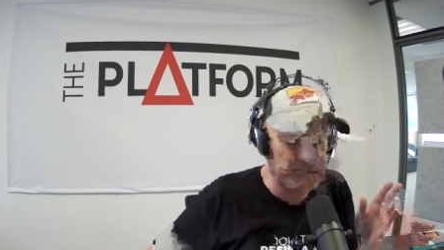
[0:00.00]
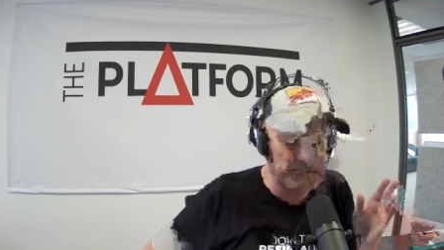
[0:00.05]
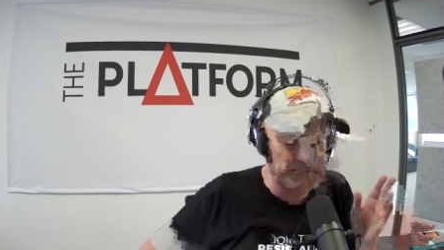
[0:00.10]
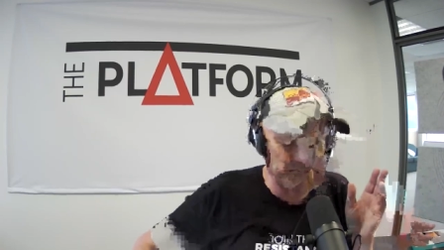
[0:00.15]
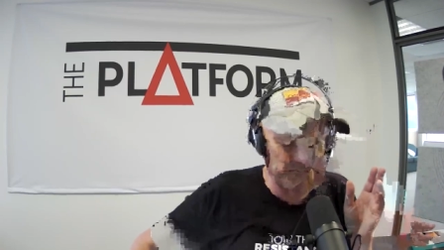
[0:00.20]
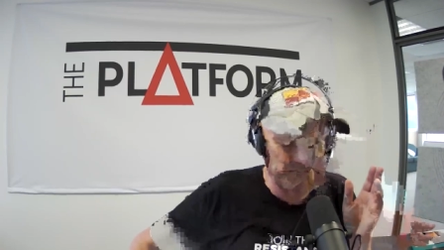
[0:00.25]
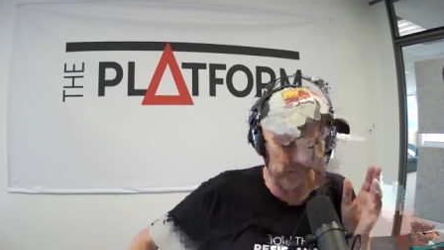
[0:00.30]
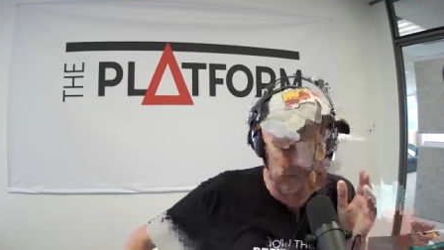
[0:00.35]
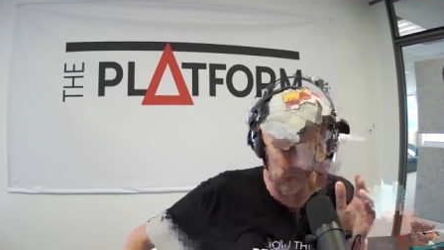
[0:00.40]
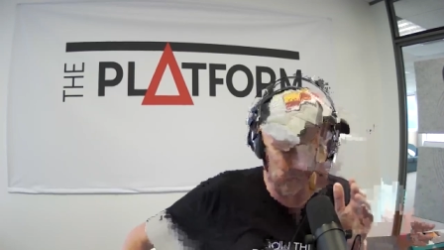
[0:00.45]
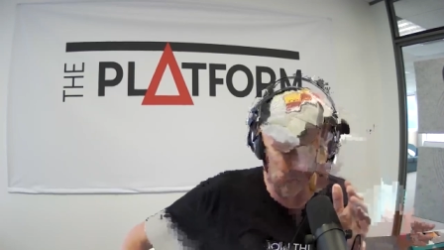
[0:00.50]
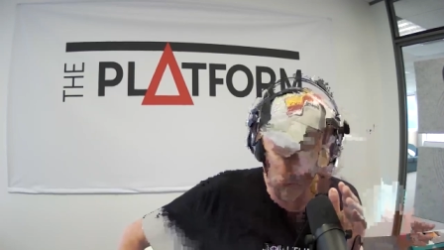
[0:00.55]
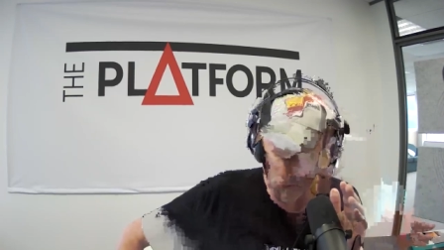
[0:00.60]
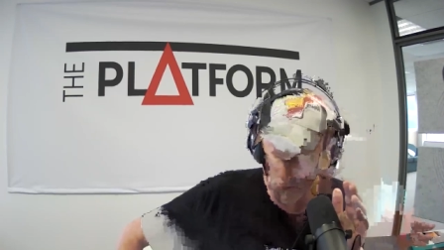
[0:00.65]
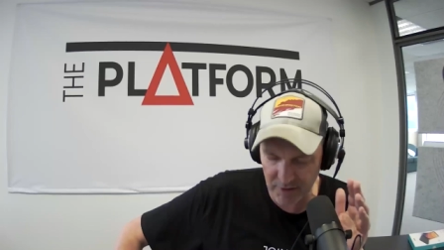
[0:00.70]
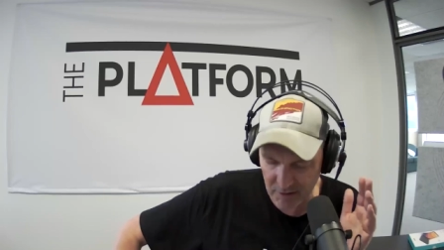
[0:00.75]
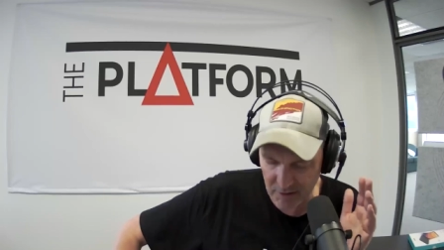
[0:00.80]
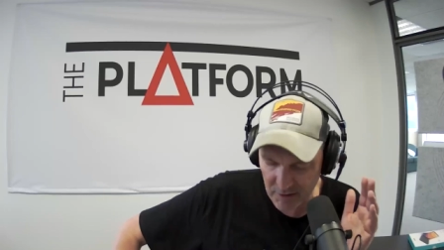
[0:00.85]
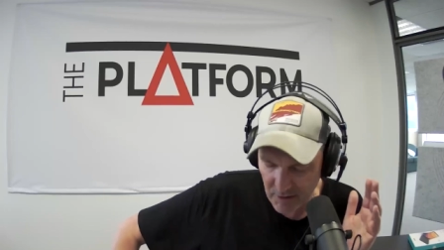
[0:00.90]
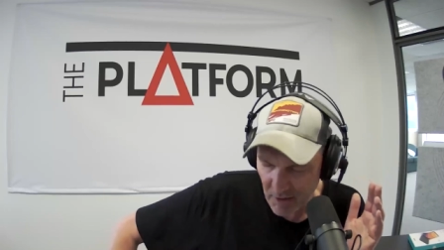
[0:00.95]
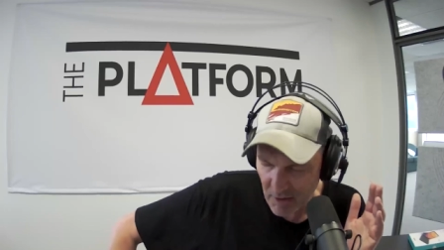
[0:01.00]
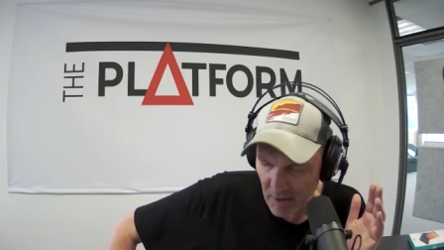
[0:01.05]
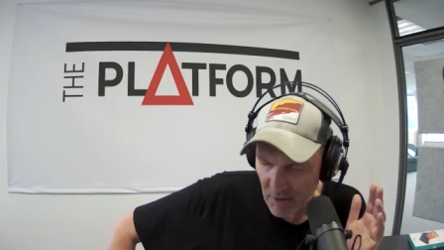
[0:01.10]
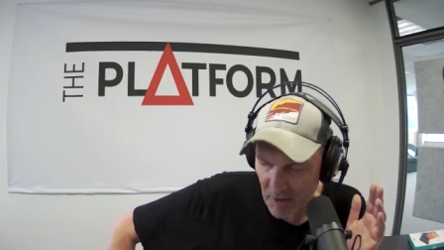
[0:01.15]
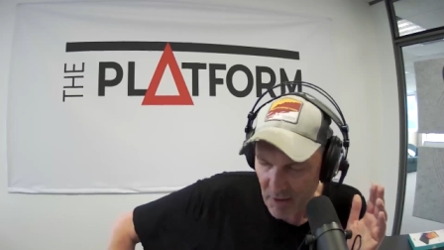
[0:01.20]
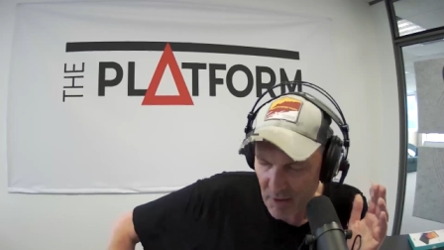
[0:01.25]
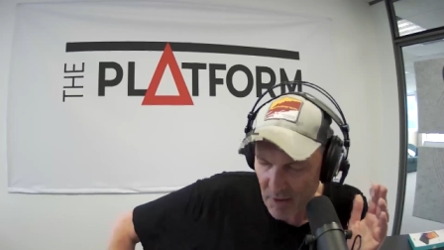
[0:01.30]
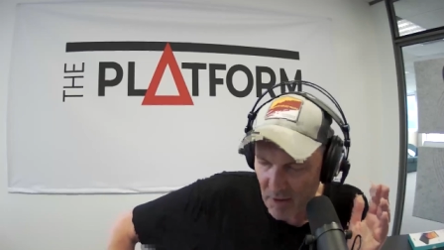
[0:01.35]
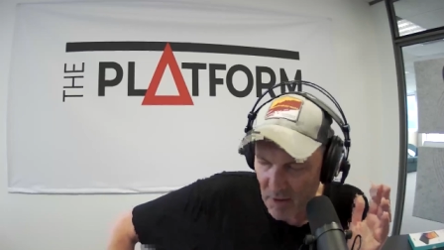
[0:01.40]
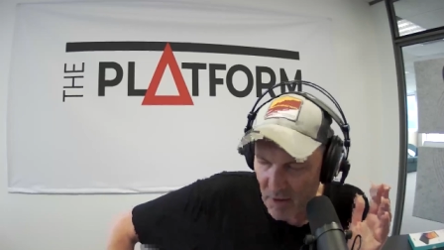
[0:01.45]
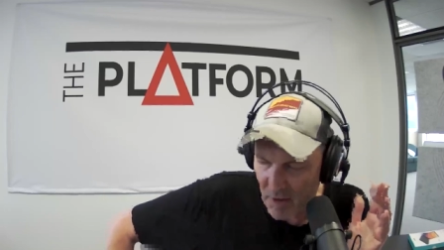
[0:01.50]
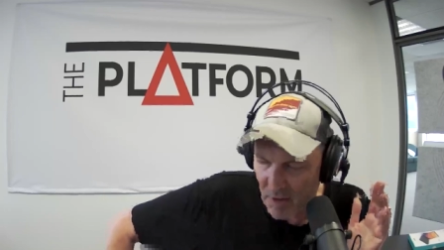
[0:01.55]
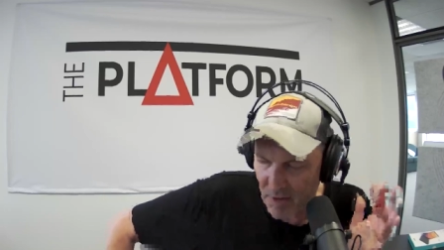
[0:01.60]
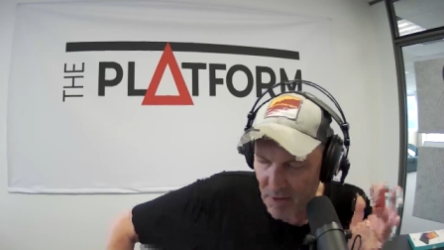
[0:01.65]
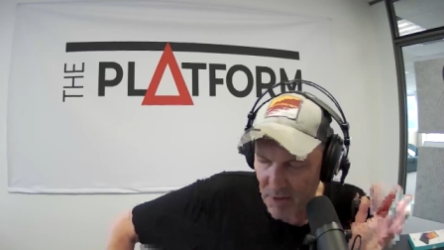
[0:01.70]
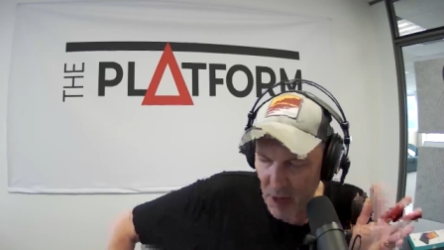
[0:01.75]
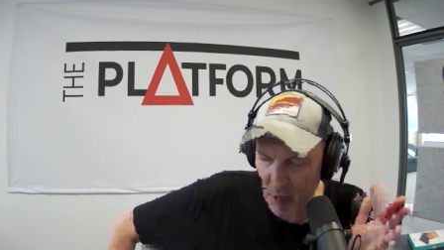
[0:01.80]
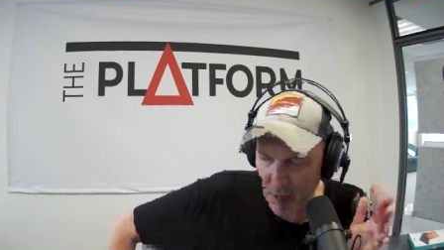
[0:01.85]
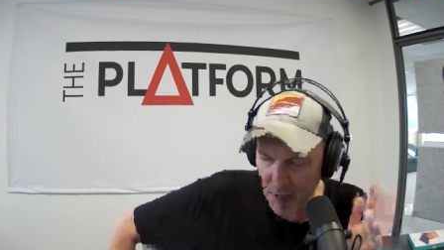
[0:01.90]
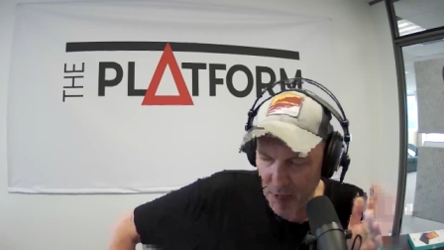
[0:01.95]
been on, Simon. So
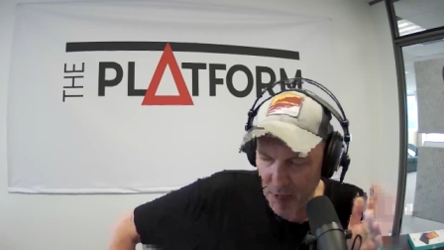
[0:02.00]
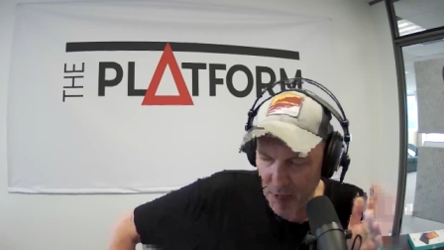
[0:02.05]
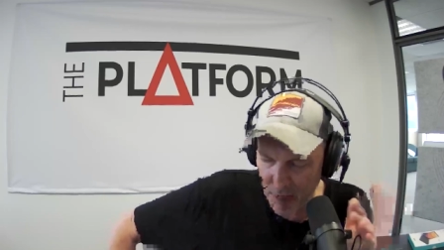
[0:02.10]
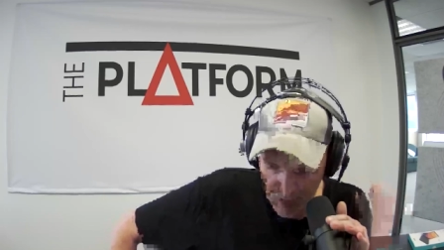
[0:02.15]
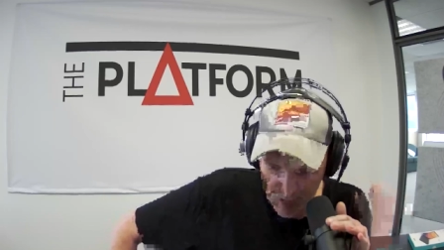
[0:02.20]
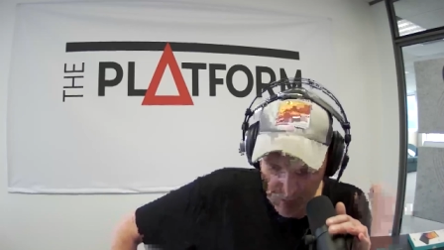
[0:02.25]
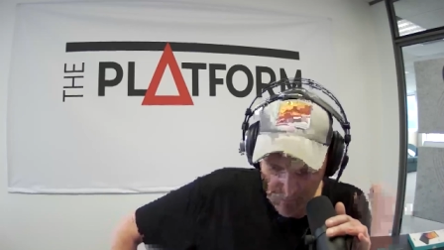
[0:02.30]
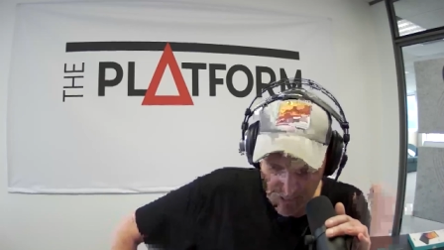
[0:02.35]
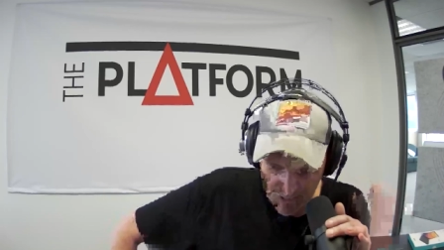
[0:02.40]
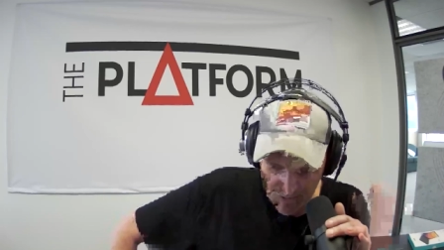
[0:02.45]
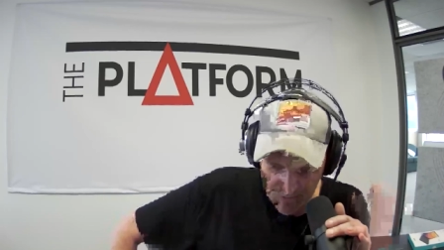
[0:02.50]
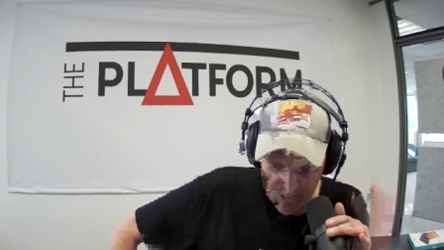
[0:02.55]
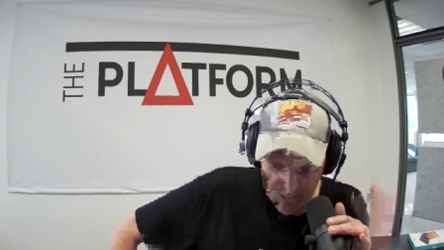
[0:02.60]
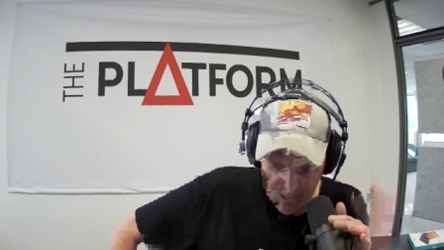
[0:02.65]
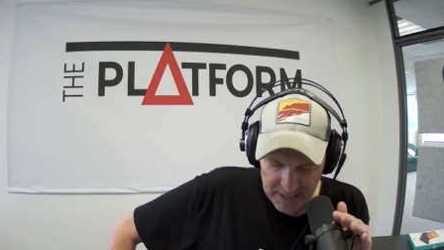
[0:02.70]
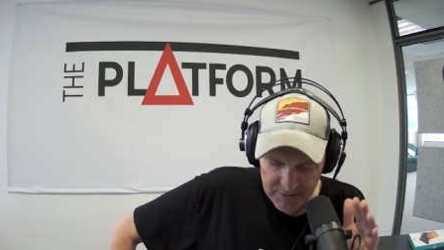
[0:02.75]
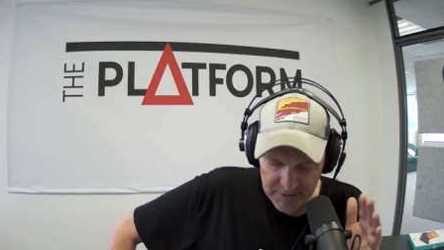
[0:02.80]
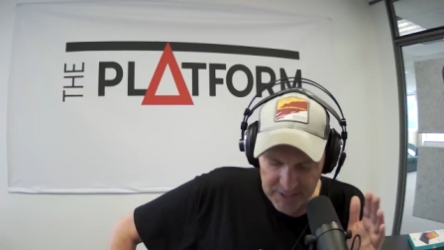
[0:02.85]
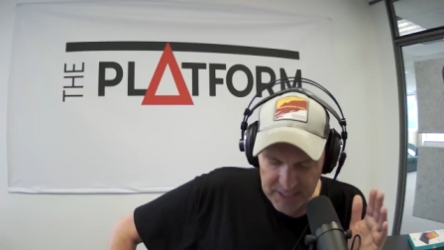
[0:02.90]
feel free about that.